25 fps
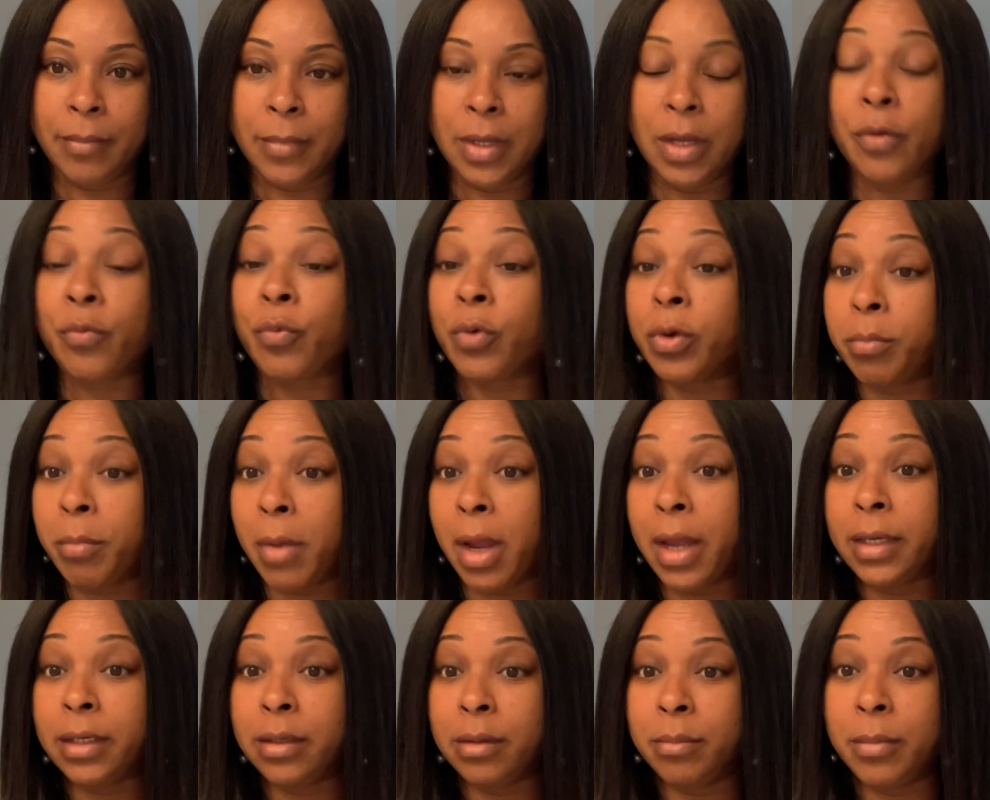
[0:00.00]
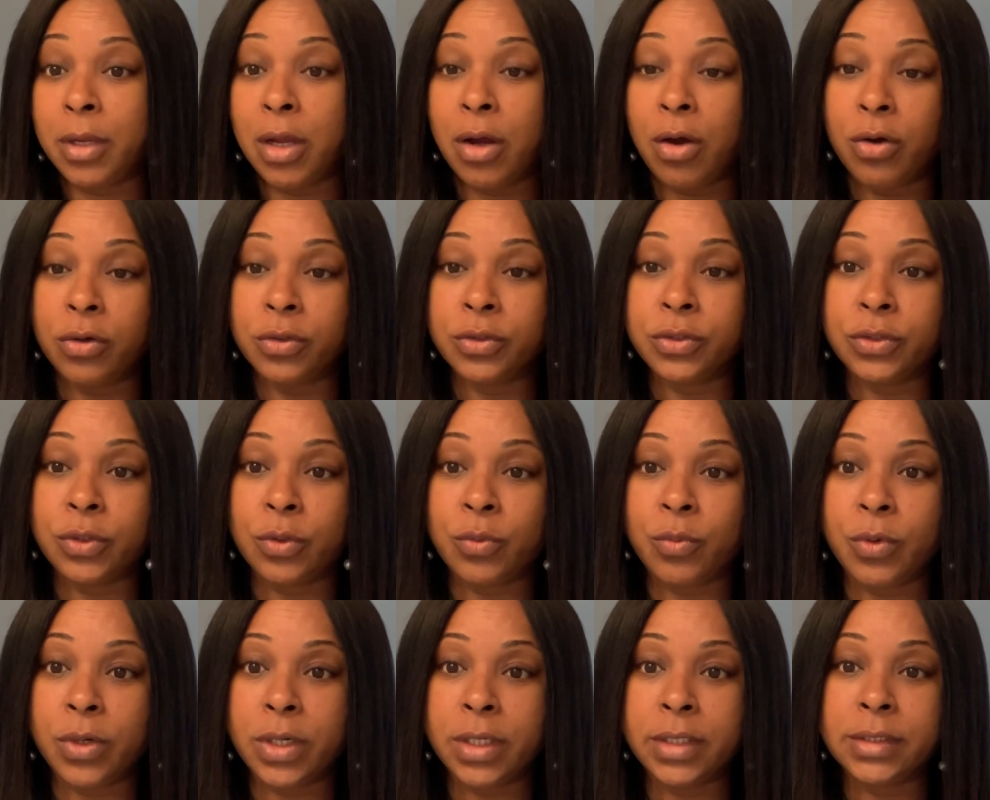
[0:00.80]
it reminded me also
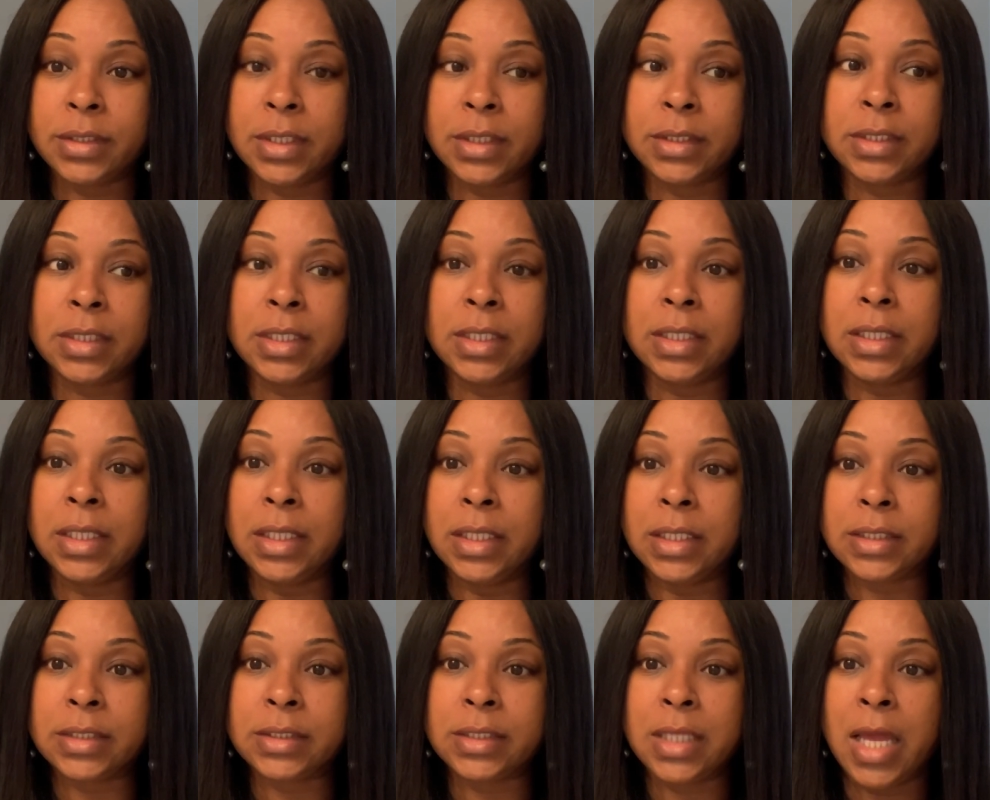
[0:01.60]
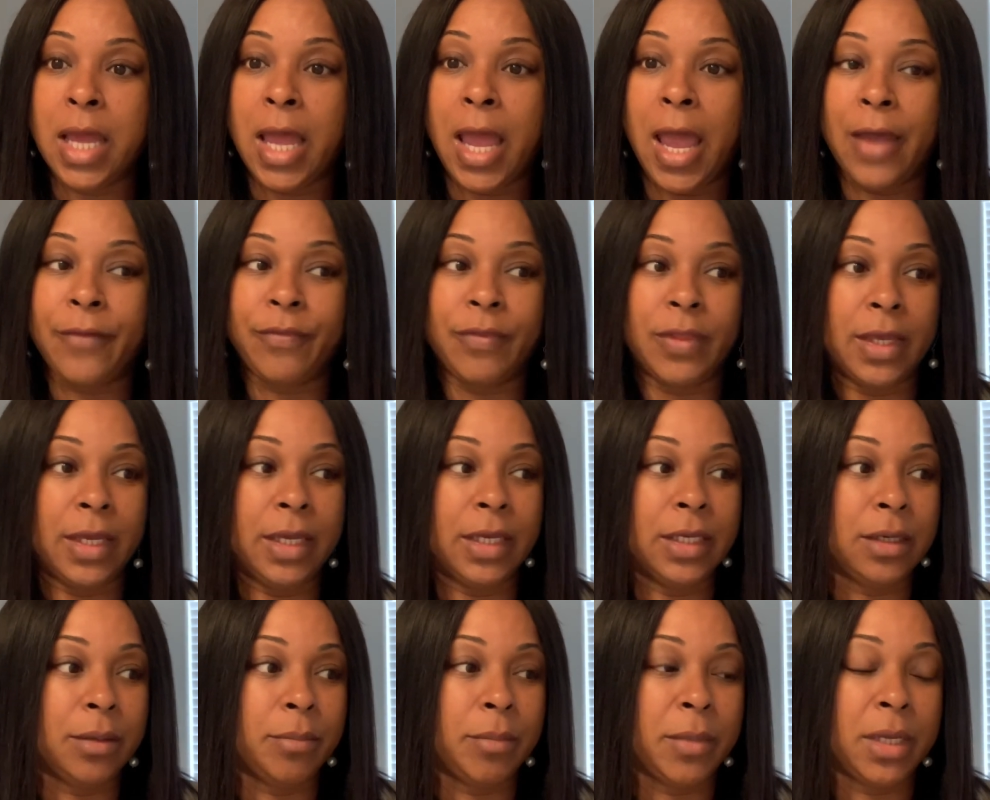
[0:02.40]
where he says he looks at the
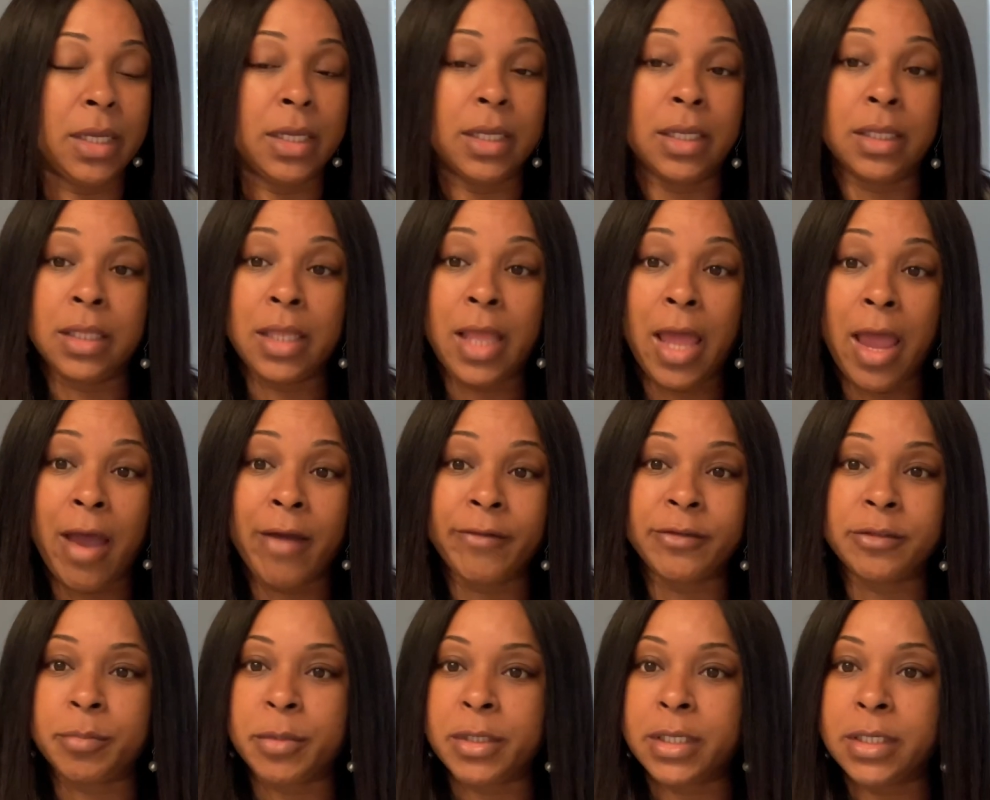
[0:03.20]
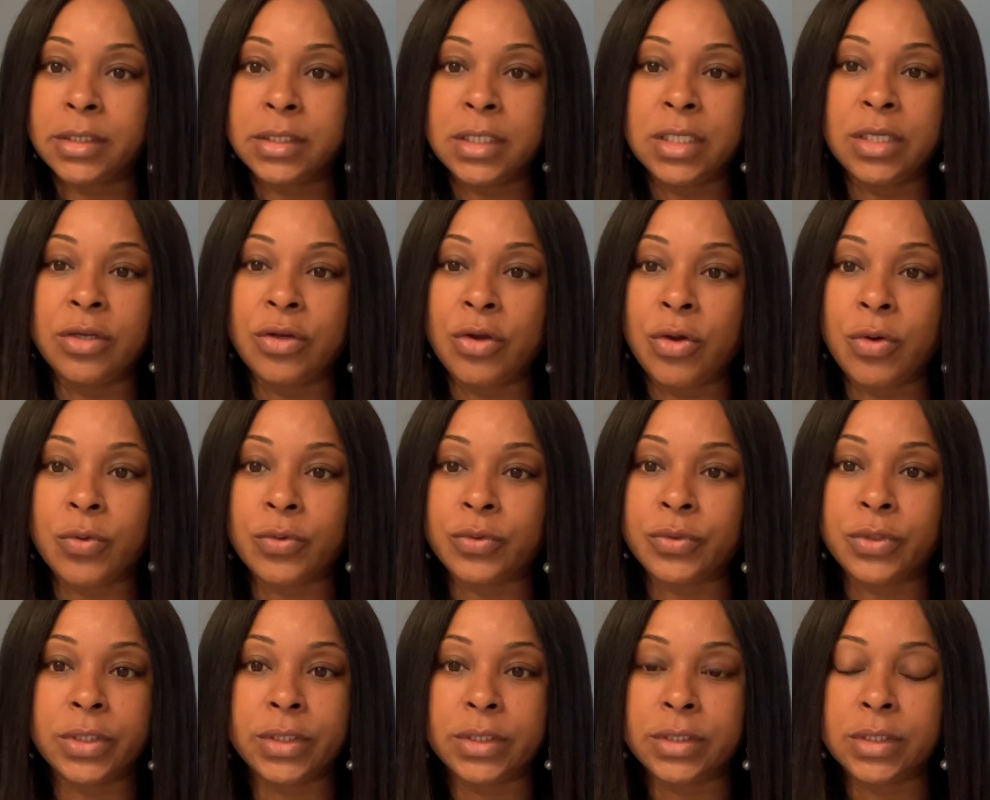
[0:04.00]
enemy and laughs because he
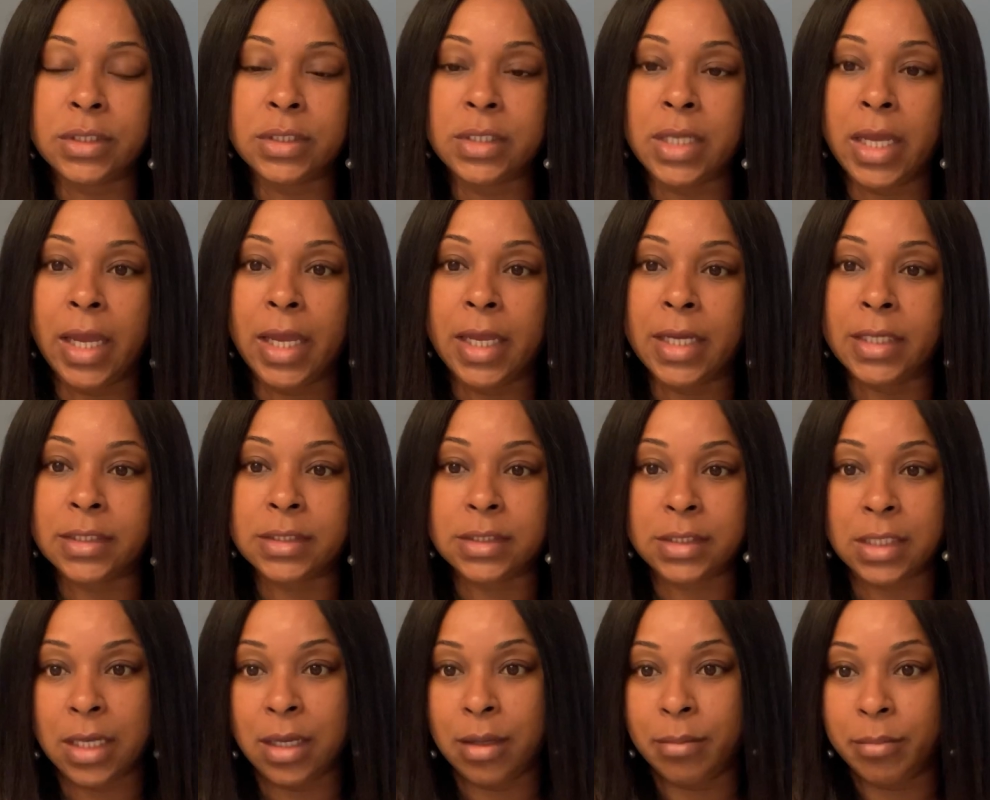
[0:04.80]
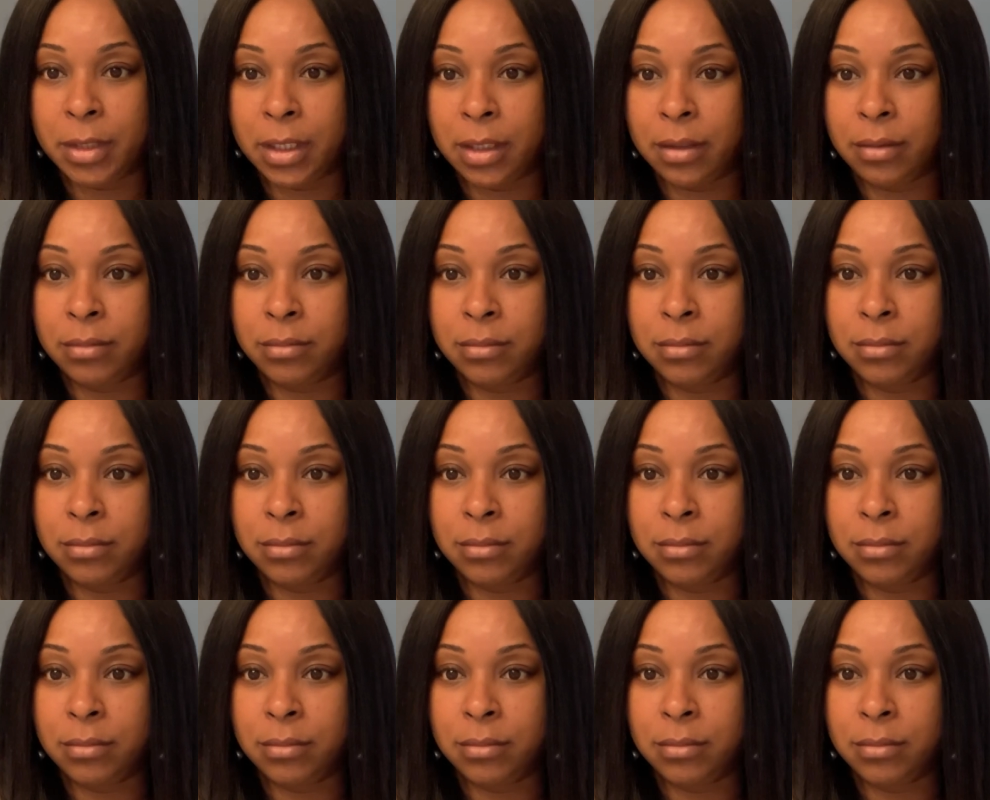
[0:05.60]
knows his day is coming.